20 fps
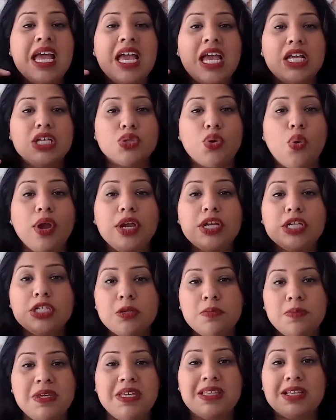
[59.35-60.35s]
is going to
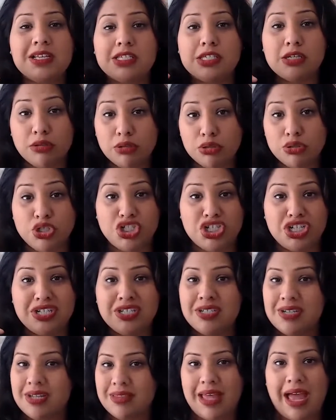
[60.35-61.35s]
be the solution
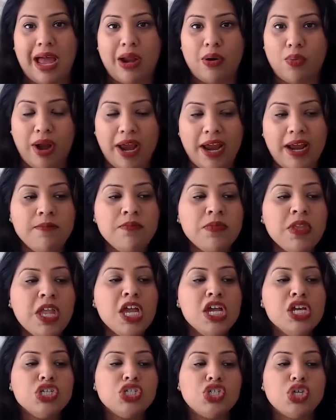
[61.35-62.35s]
to that, right?
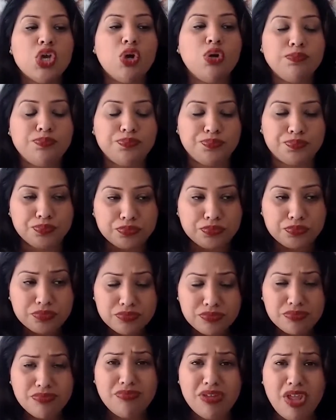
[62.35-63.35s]
So
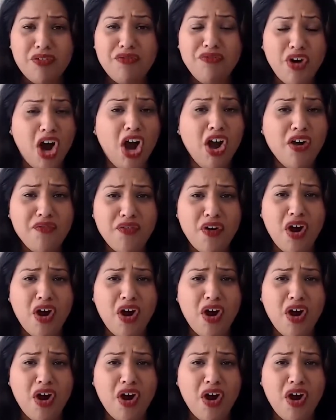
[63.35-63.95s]
far